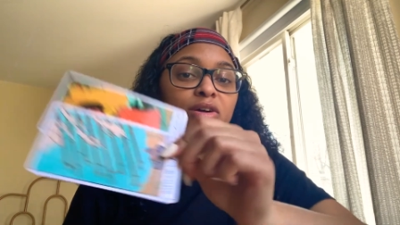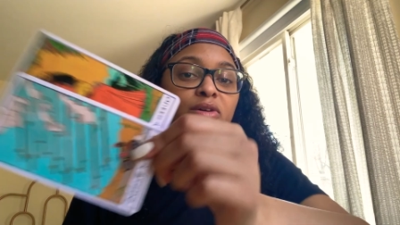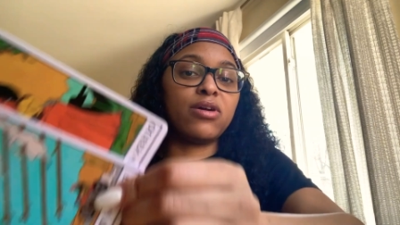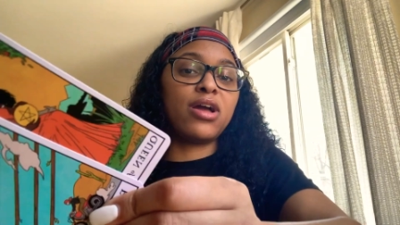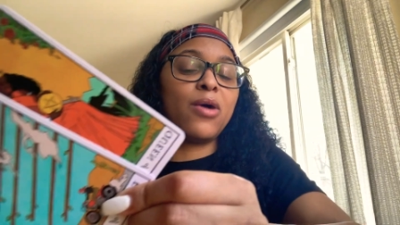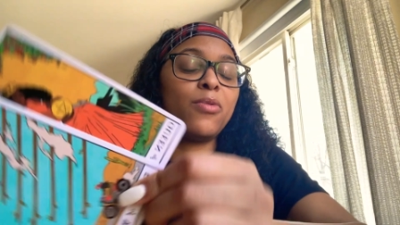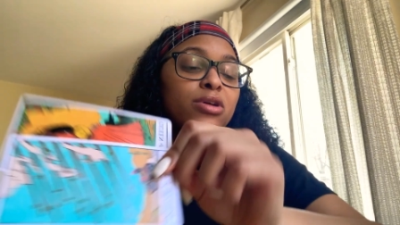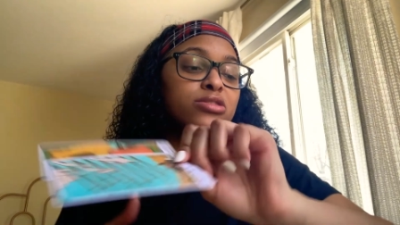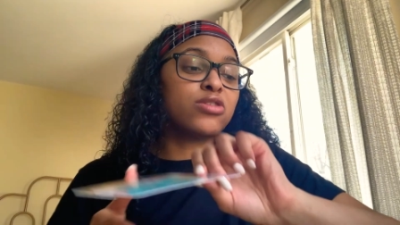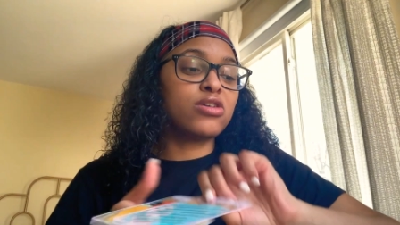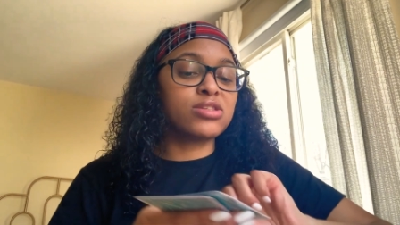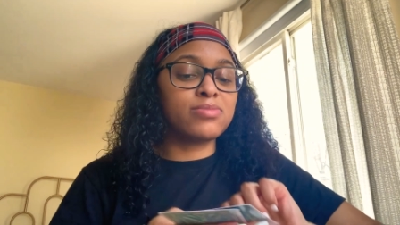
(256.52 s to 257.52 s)
Okay, I want
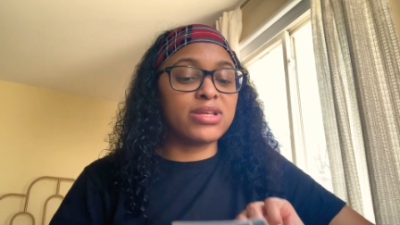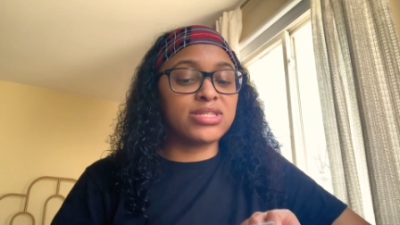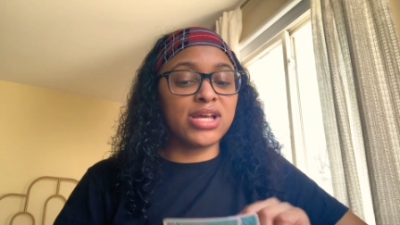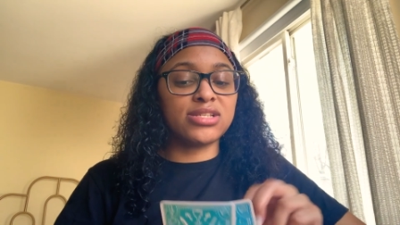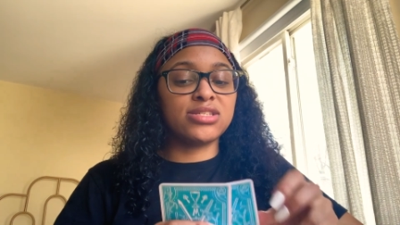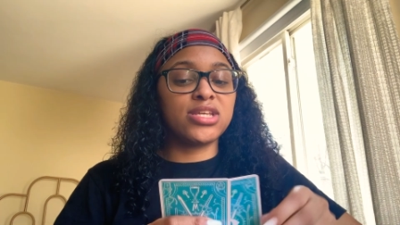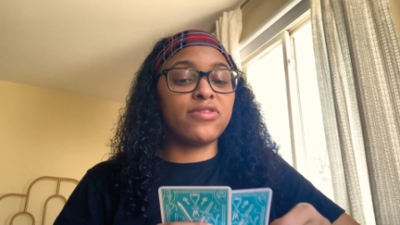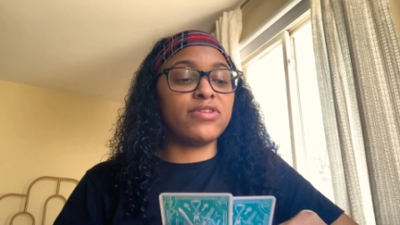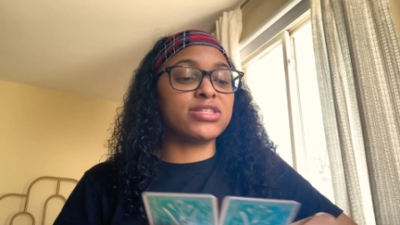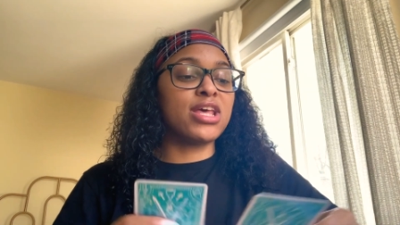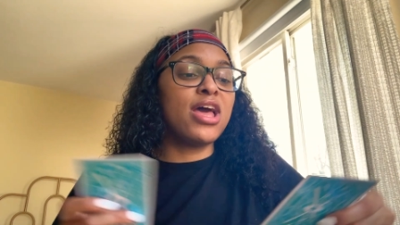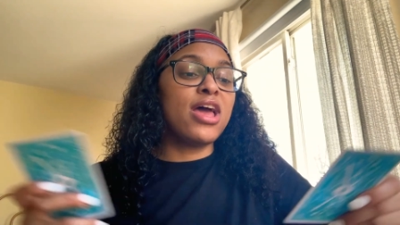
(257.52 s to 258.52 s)
to talk to my
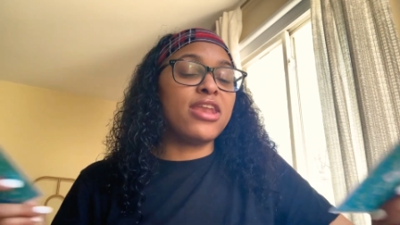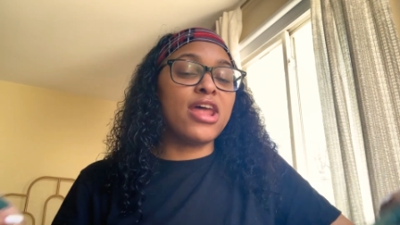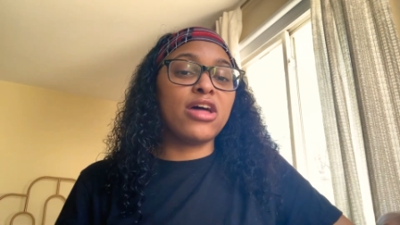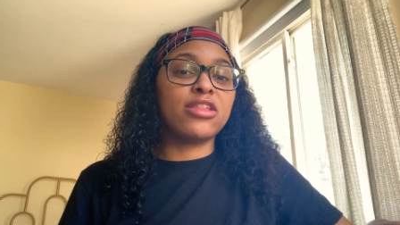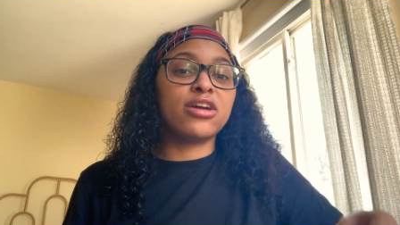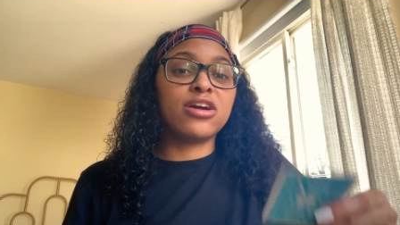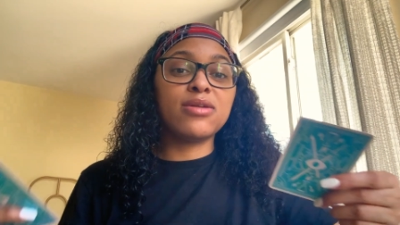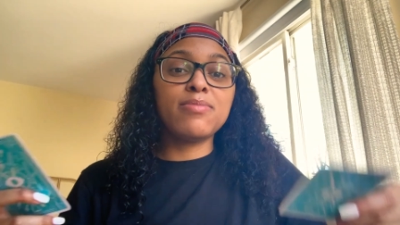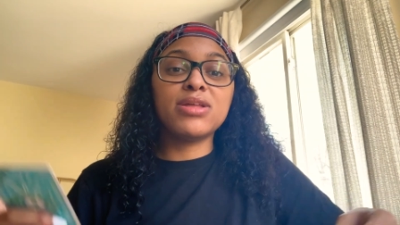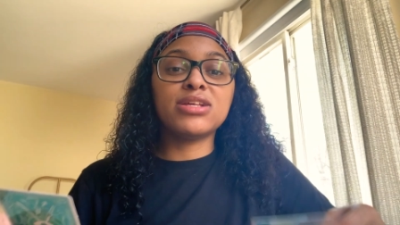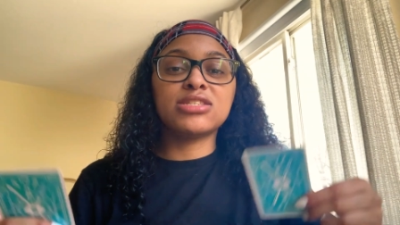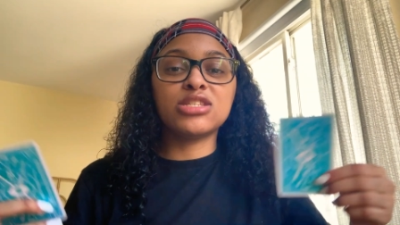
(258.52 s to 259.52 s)
Sagittarius. Now, there could have
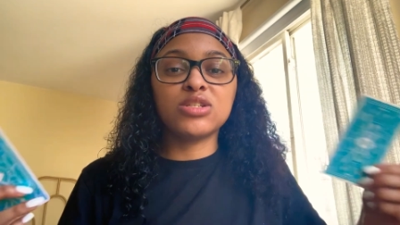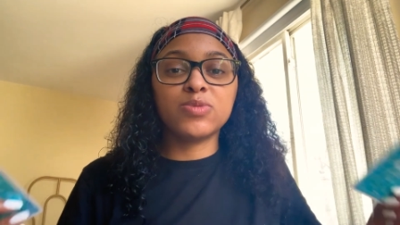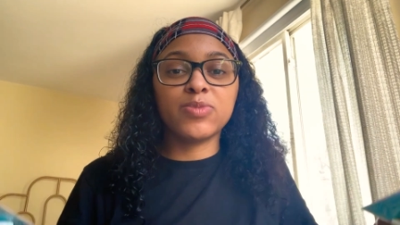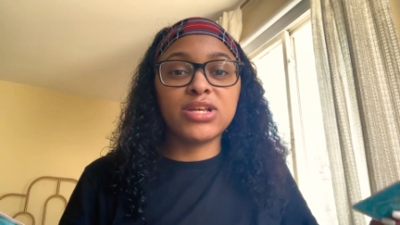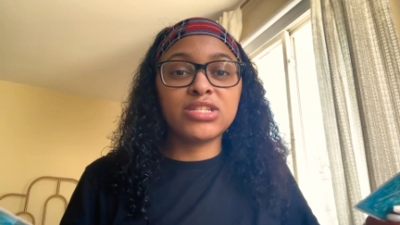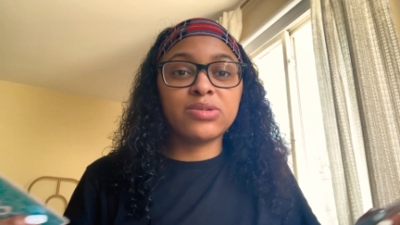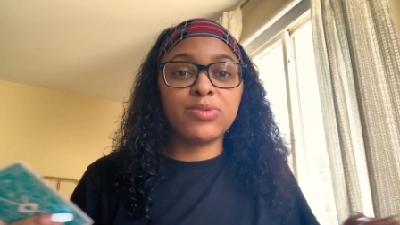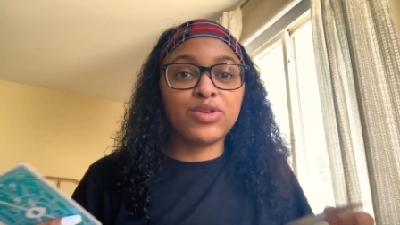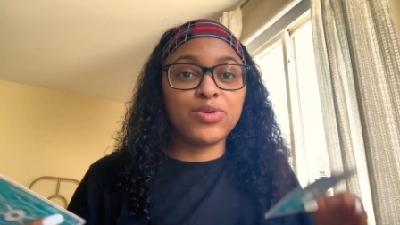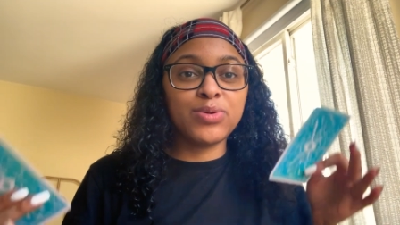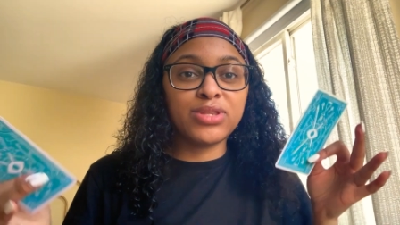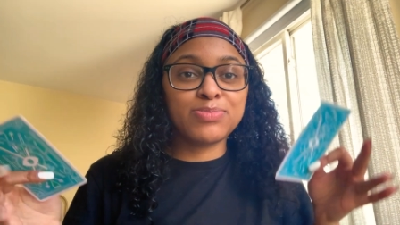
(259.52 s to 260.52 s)
been a situation where
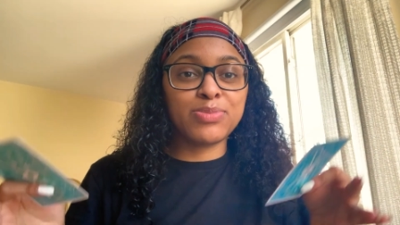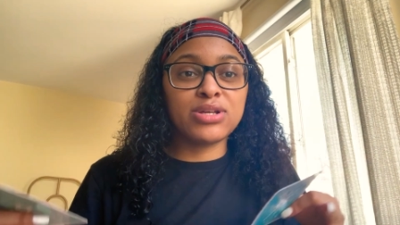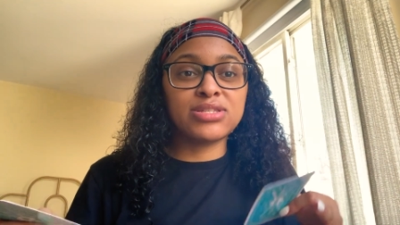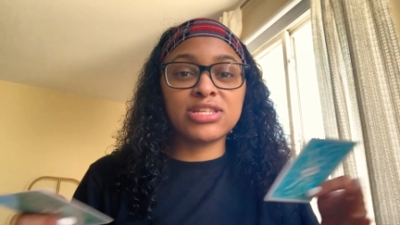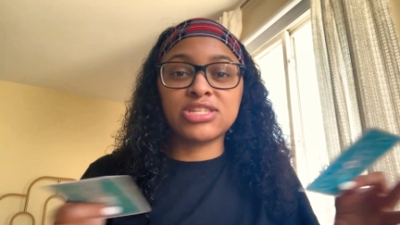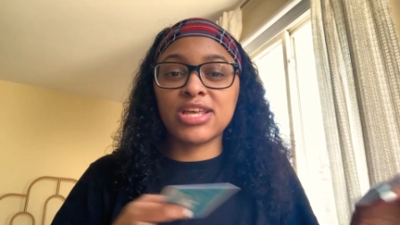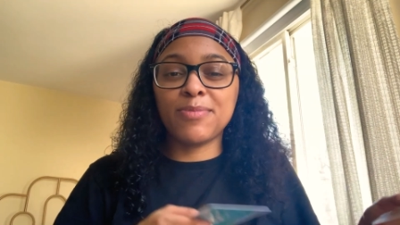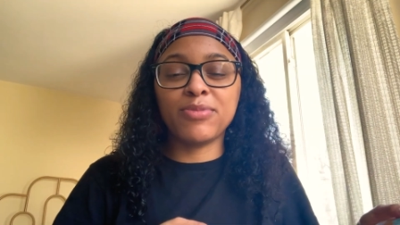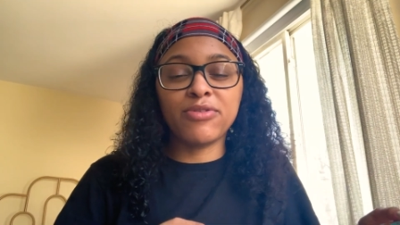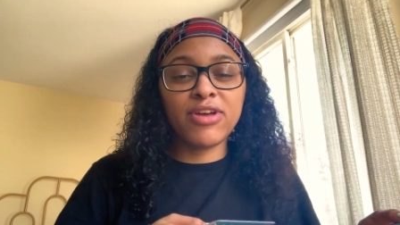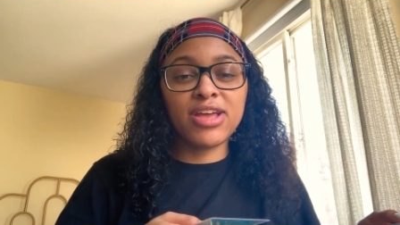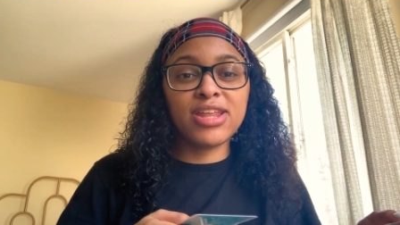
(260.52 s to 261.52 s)
you and this person
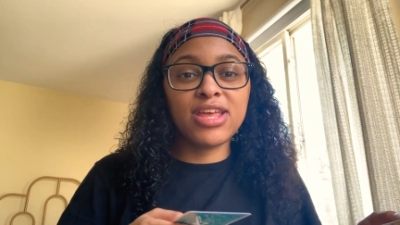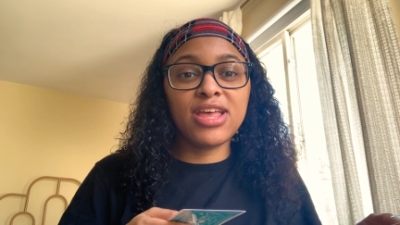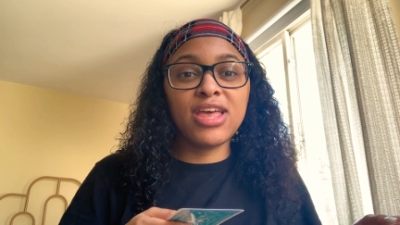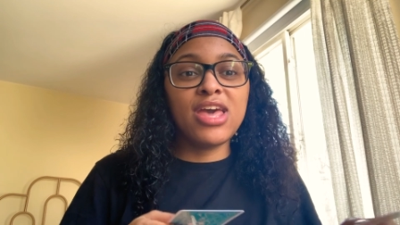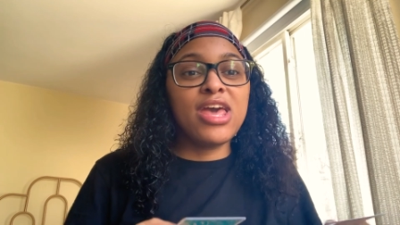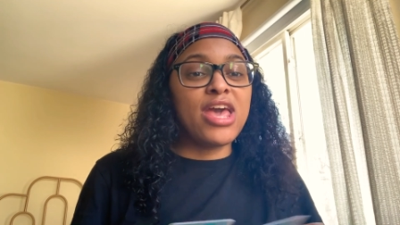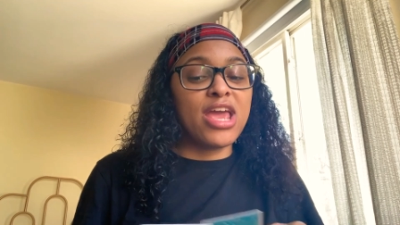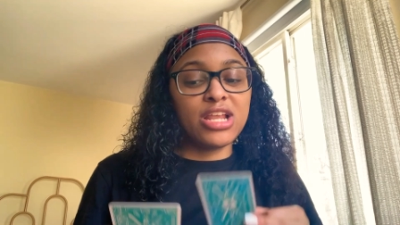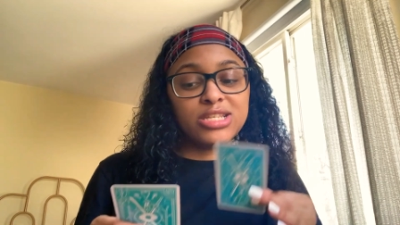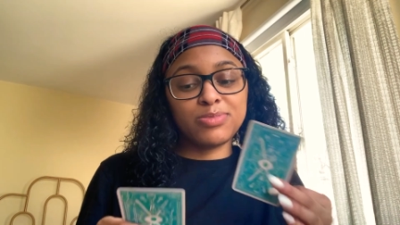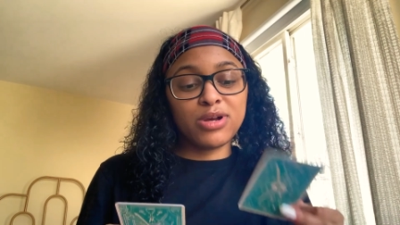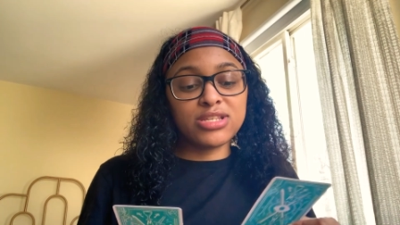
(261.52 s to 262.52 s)
separated and
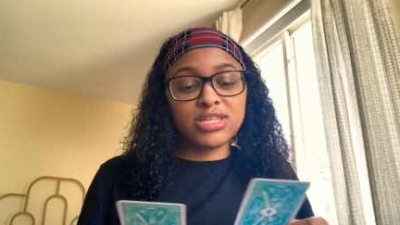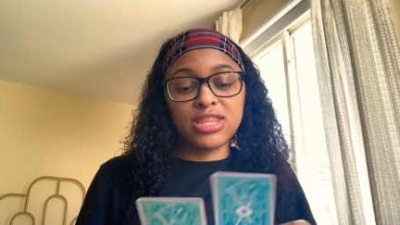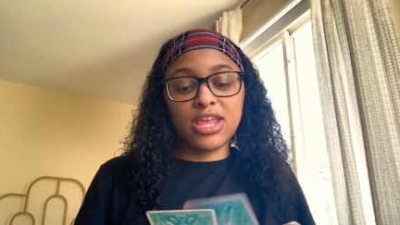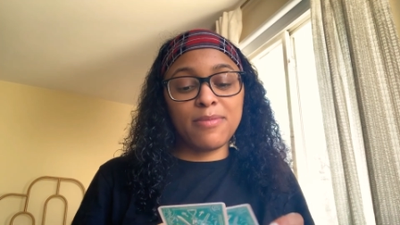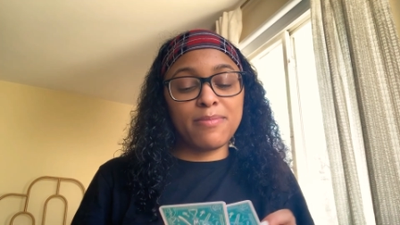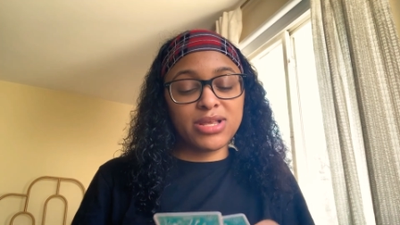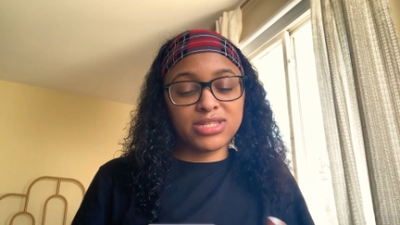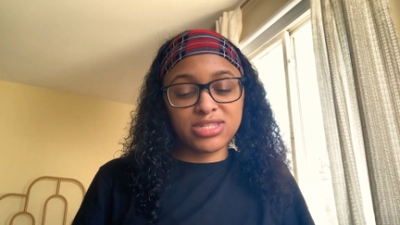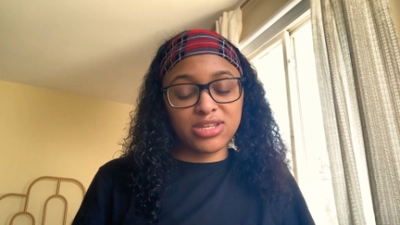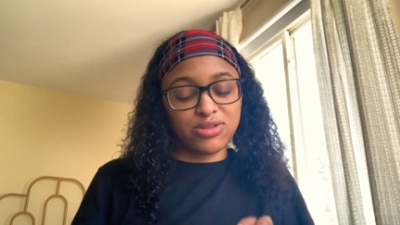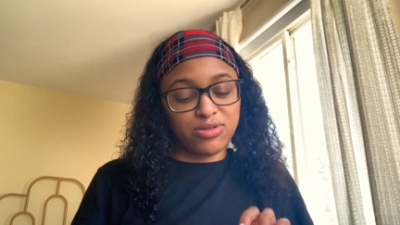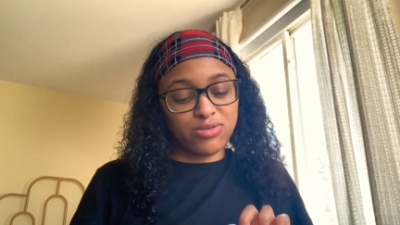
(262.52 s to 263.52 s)
this person, they're
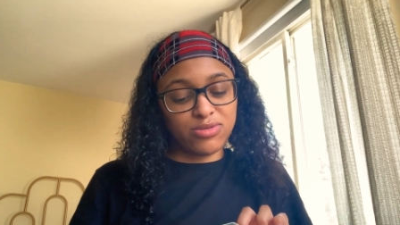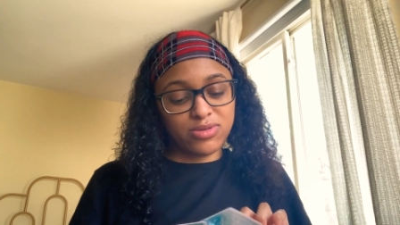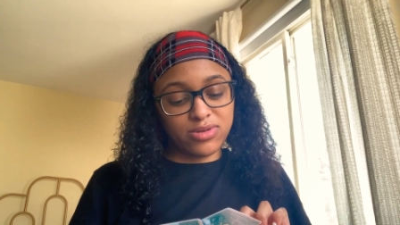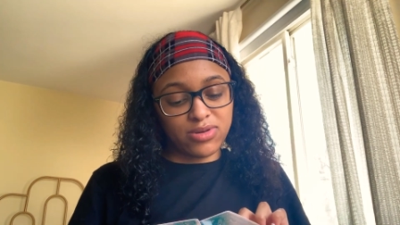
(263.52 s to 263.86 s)
missing you.